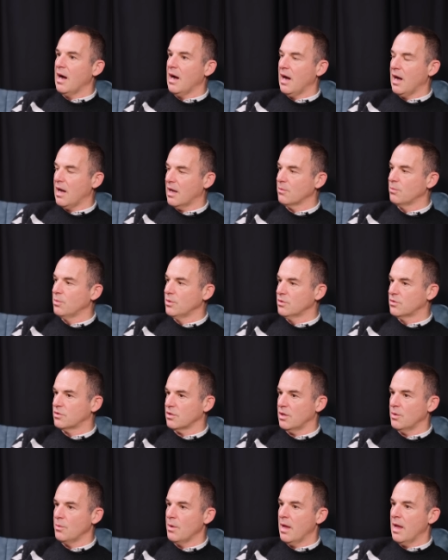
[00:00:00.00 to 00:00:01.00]
I will
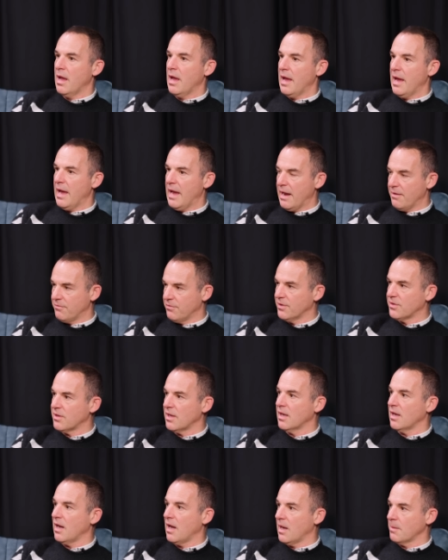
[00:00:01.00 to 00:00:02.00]
do
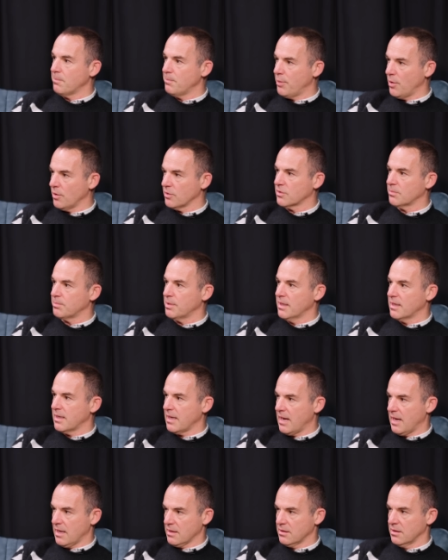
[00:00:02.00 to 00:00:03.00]
everything I possibly
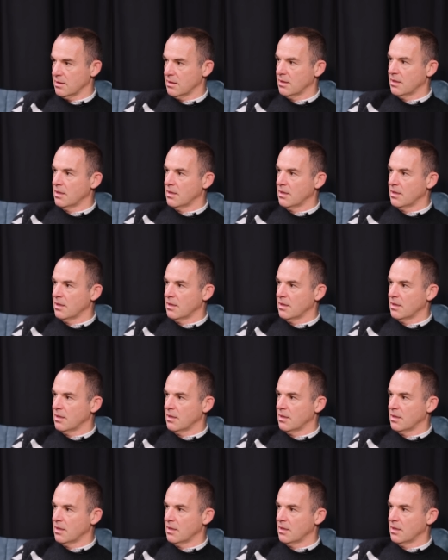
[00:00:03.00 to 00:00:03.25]
can